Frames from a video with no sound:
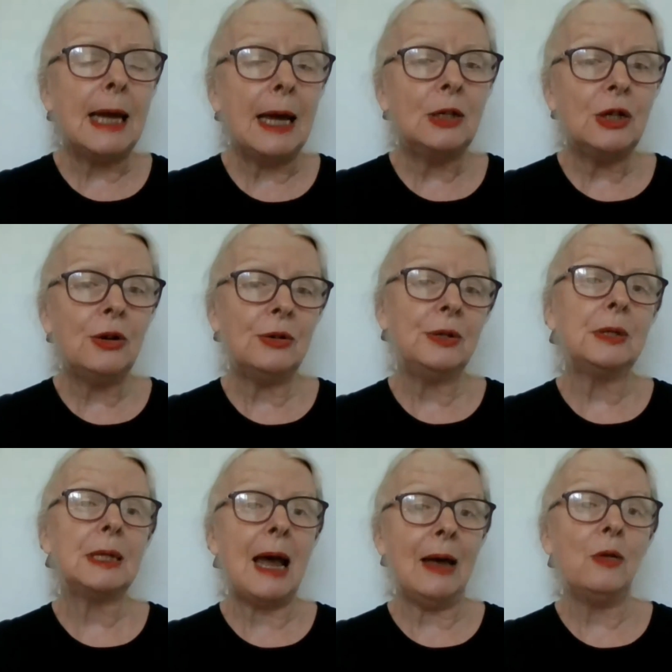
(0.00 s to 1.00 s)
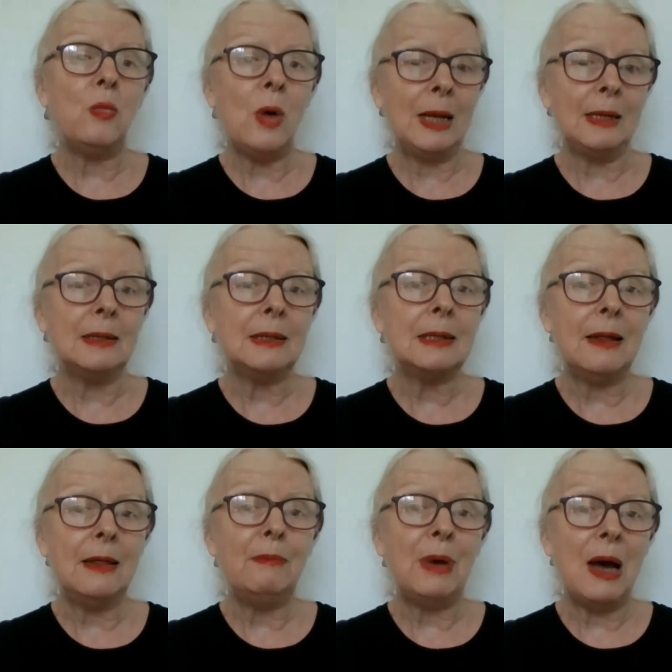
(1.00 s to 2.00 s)
our donors are the ones
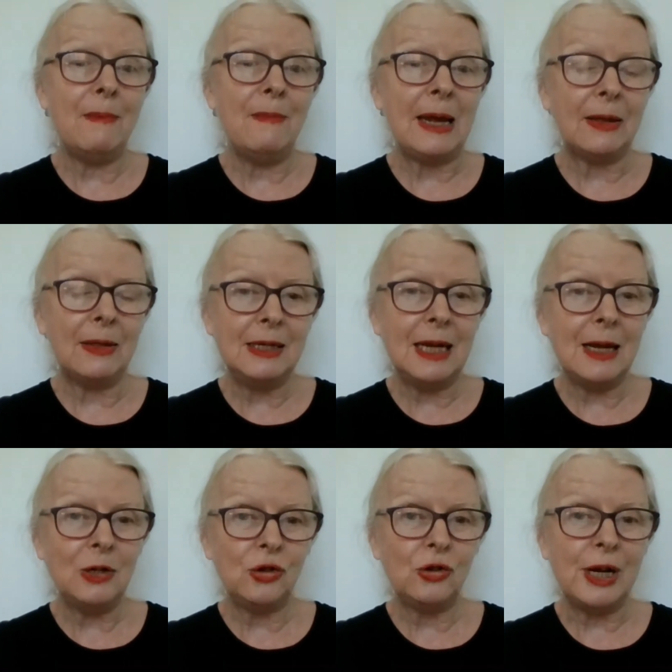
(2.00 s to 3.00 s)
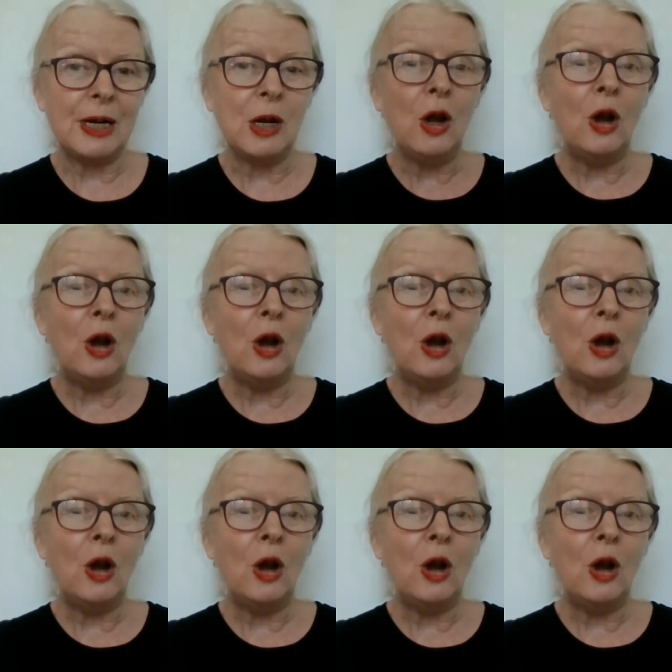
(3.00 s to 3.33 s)
that buy back the Daintree.